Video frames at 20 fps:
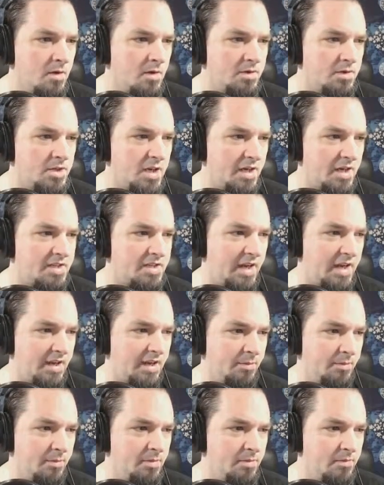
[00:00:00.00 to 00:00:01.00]

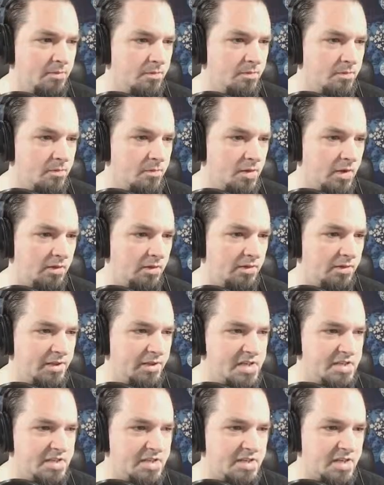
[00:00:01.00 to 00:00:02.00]
titanium. At
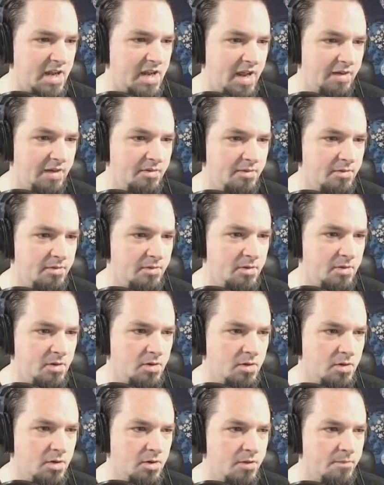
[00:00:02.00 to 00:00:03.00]
least 10.
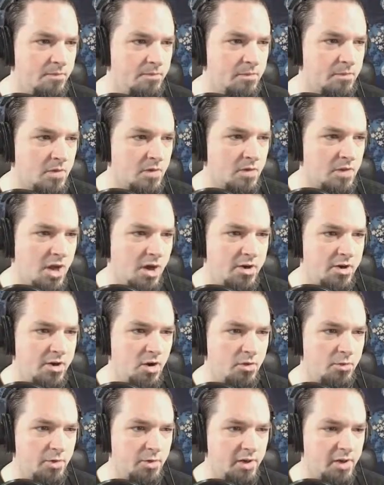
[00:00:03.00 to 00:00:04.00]
Now, I
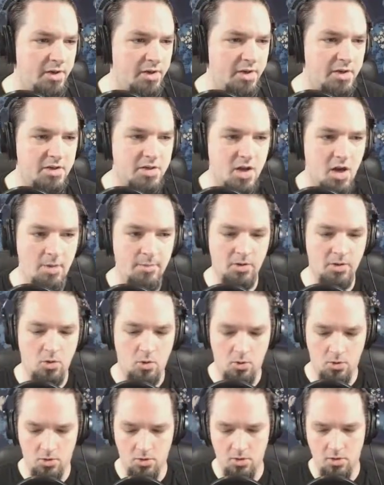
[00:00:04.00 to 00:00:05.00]
know that we're going to need common
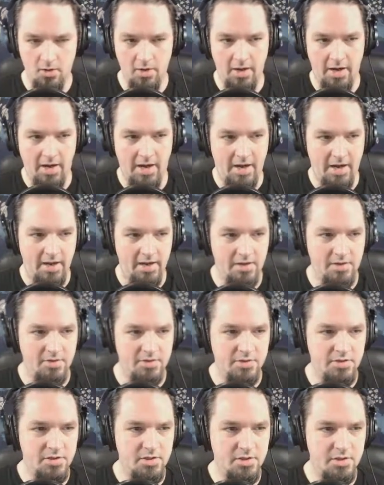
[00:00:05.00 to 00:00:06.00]
coral
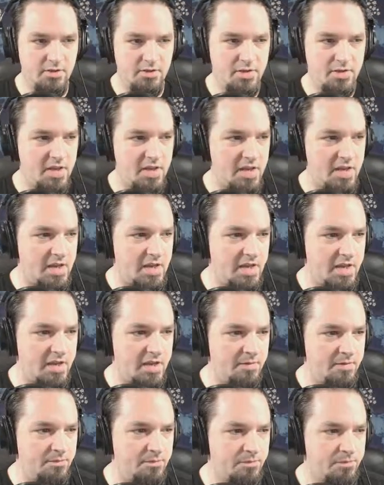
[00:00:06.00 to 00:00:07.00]
and
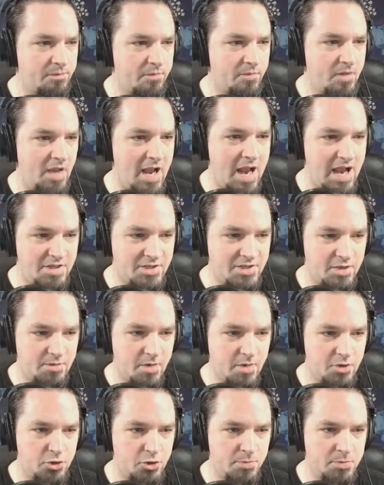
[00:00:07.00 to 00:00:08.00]
the acid
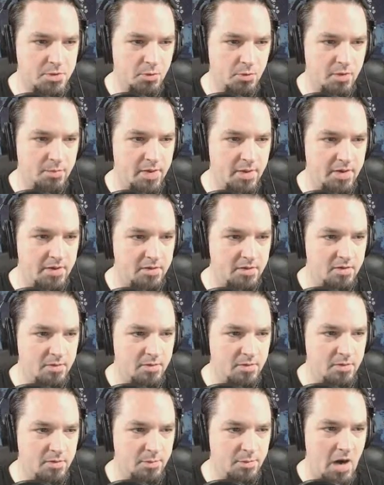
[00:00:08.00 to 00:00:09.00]
mushrooms that we've been
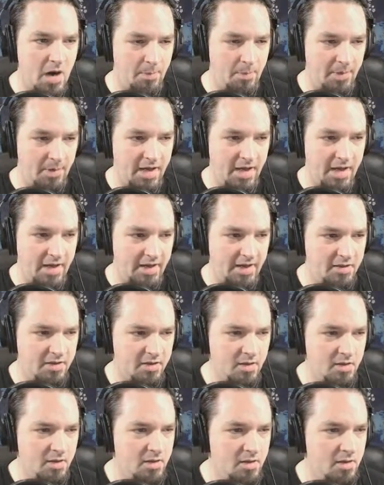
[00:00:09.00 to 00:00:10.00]
propagating.
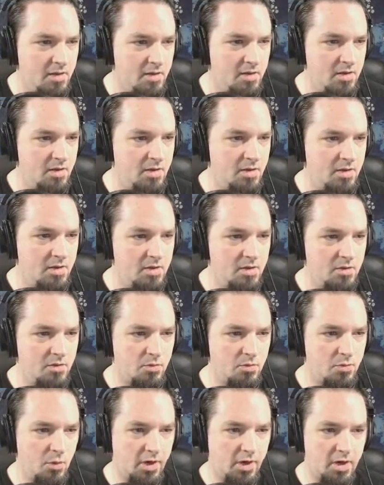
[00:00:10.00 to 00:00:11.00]

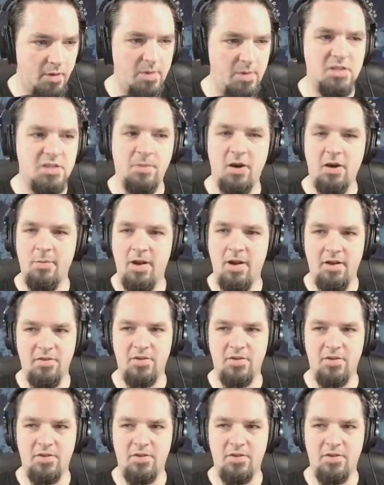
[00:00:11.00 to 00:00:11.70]
We're going to be smart about it